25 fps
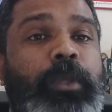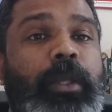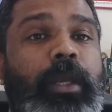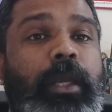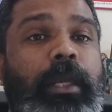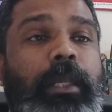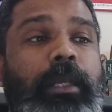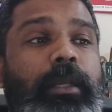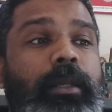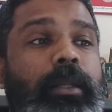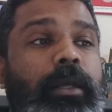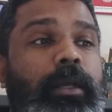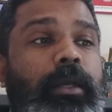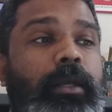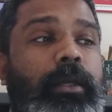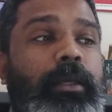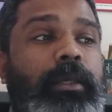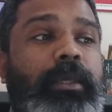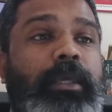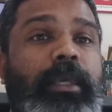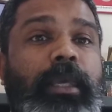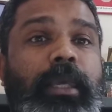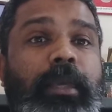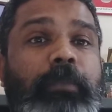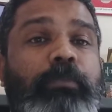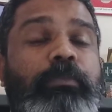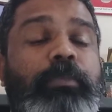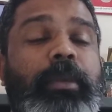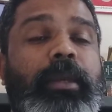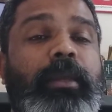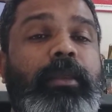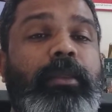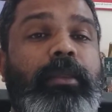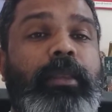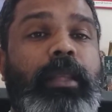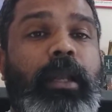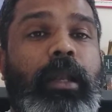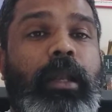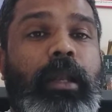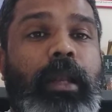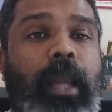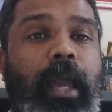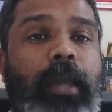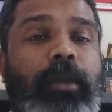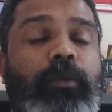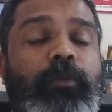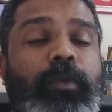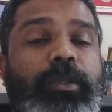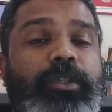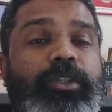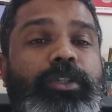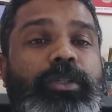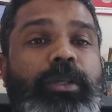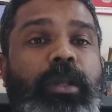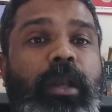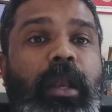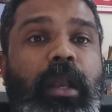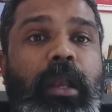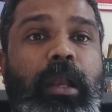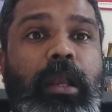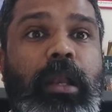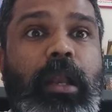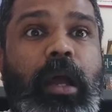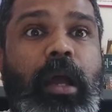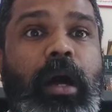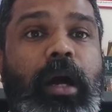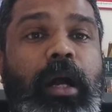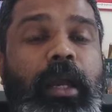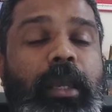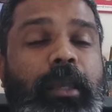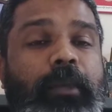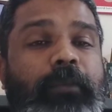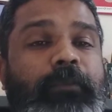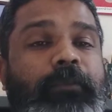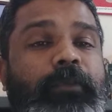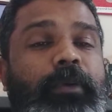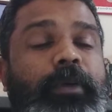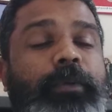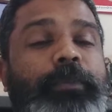in keeping the language live.